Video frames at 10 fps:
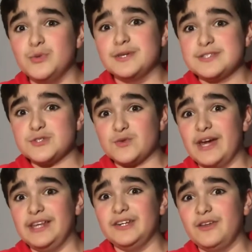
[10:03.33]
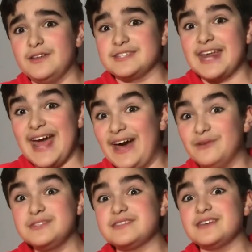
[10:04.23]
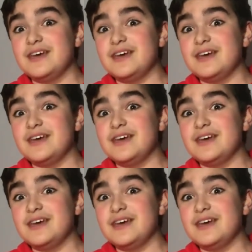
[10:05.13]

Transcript: Australian dollars an ounce.